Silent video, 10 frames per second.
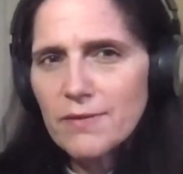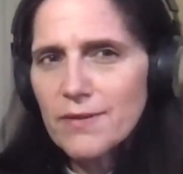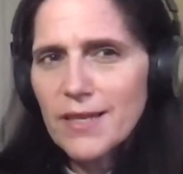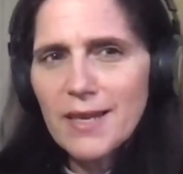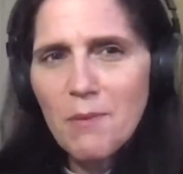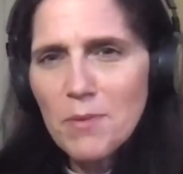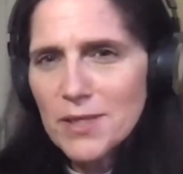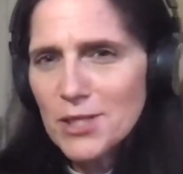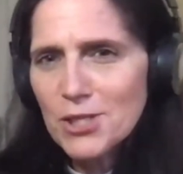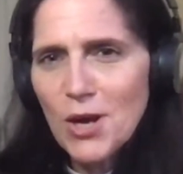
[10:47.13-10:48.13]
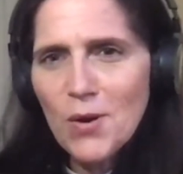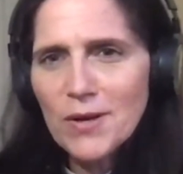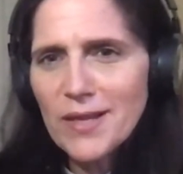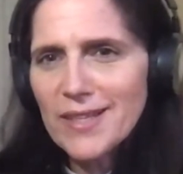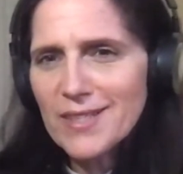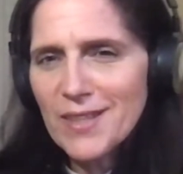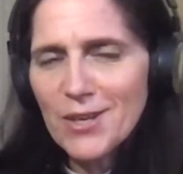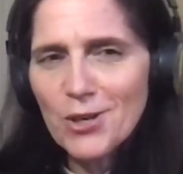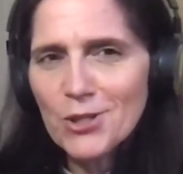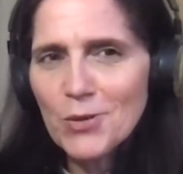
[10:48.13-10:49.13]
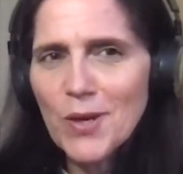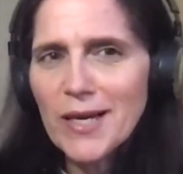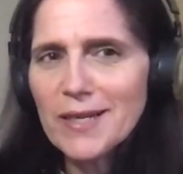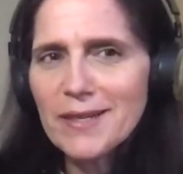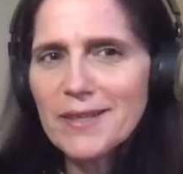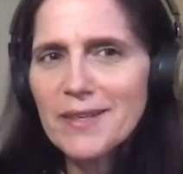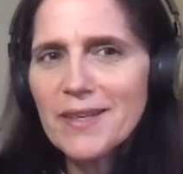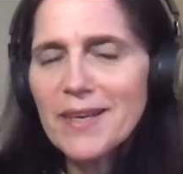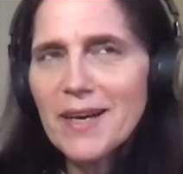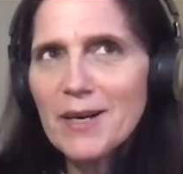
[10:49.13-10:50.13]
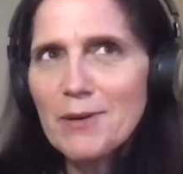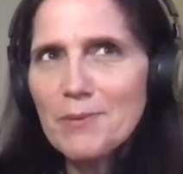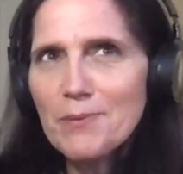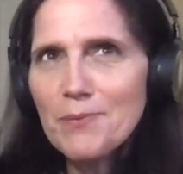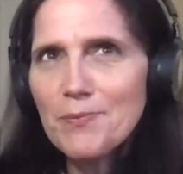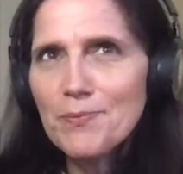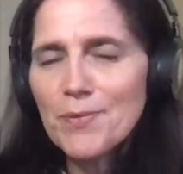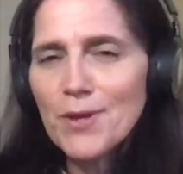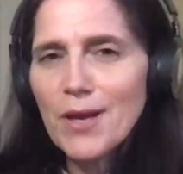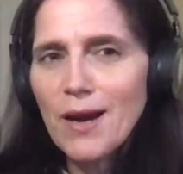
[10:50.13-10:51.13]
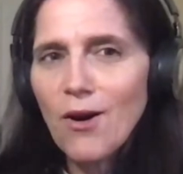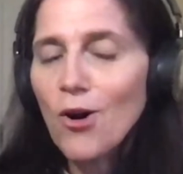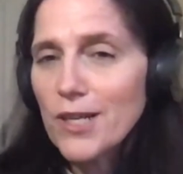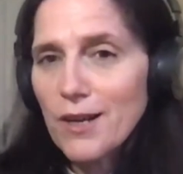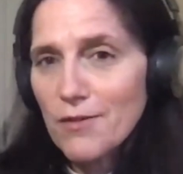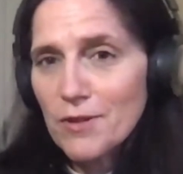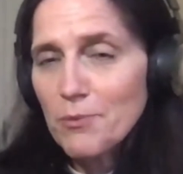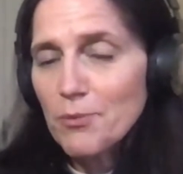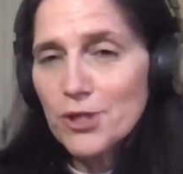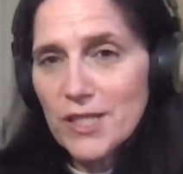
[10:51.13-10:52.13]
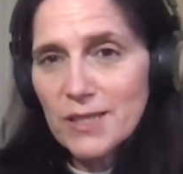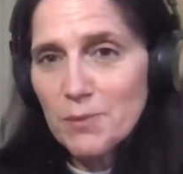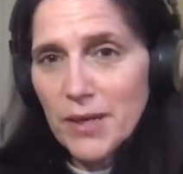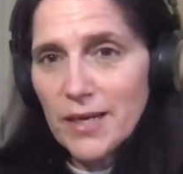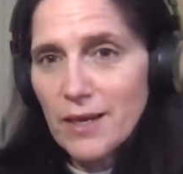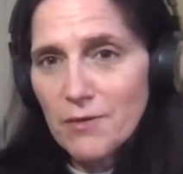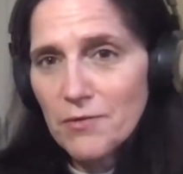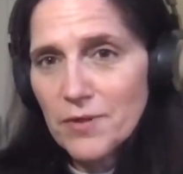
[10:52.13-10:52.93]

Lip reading: the numbers are showing that they're not doing it hard enough. The push isn't big enough.